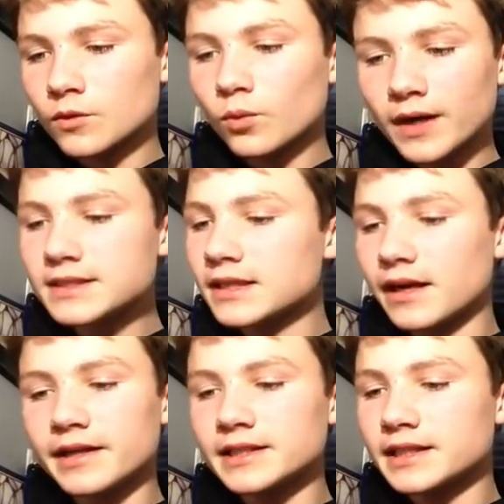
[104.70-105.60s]
Why is he
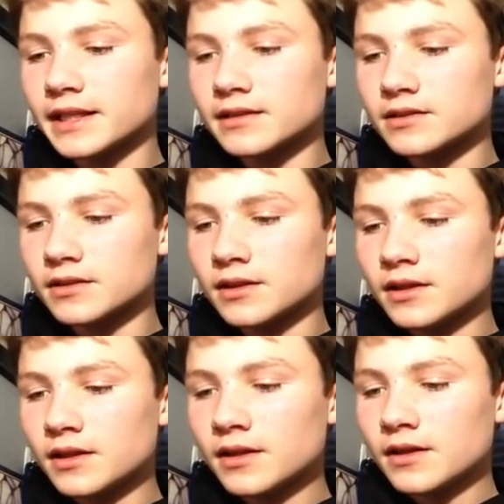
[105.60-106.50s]
96?
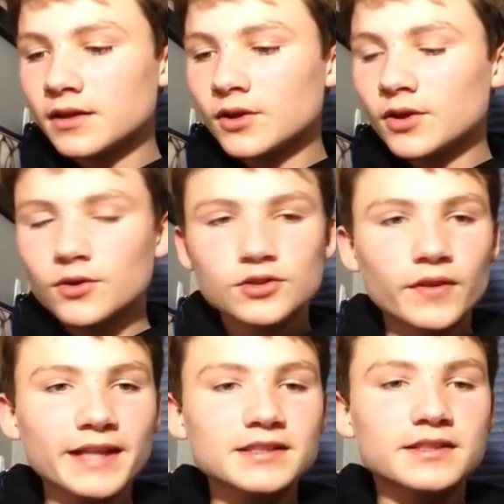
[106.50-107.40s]
So
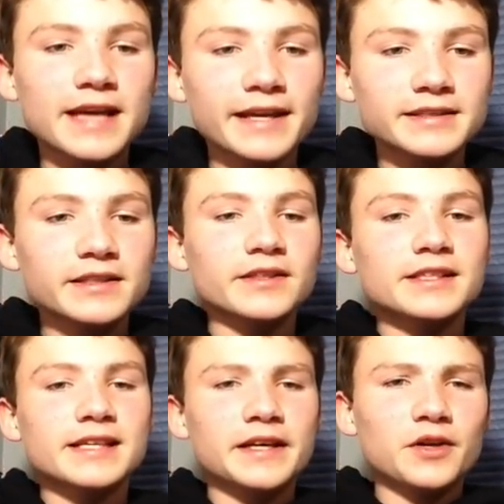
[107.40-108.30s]
that's technically
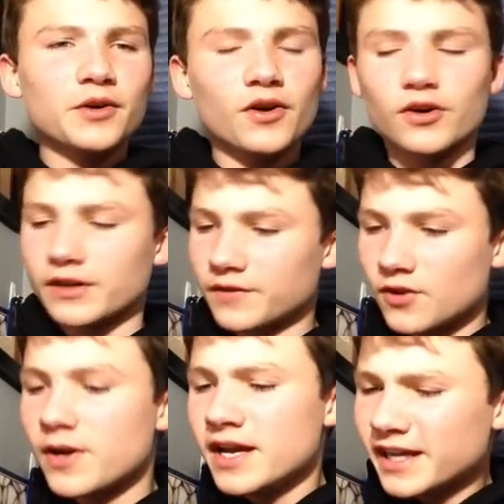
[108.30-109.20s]
his hero card, even
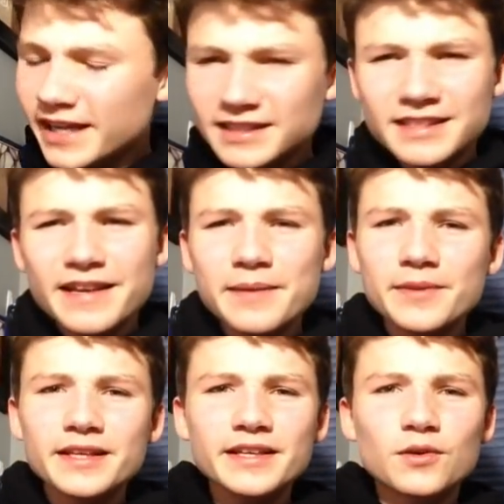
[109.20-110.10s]
though he has a team
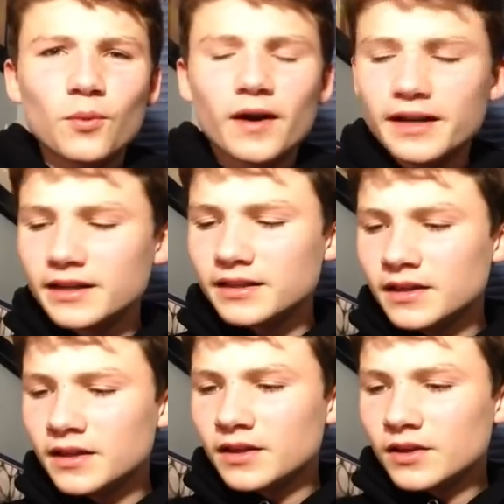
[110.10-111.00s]
of the year. Why
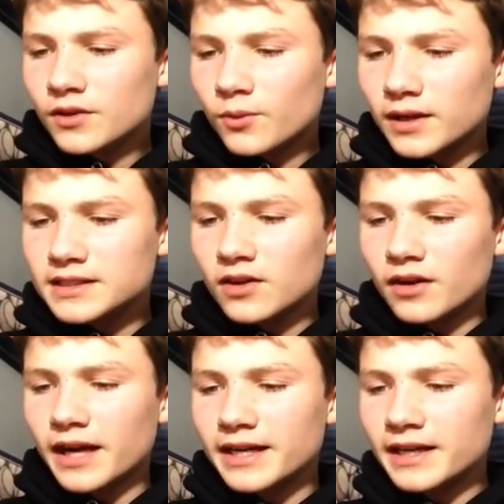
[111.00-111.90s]
is he not
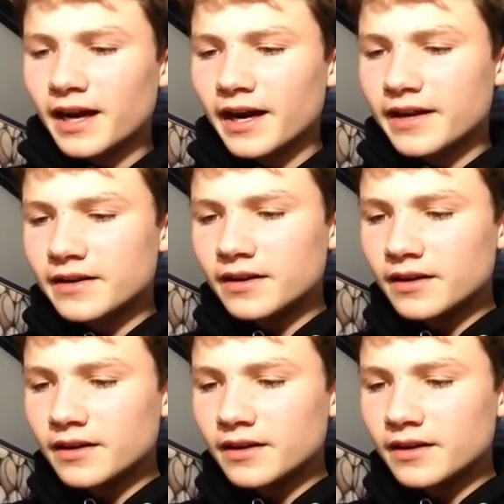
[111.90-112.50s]
99?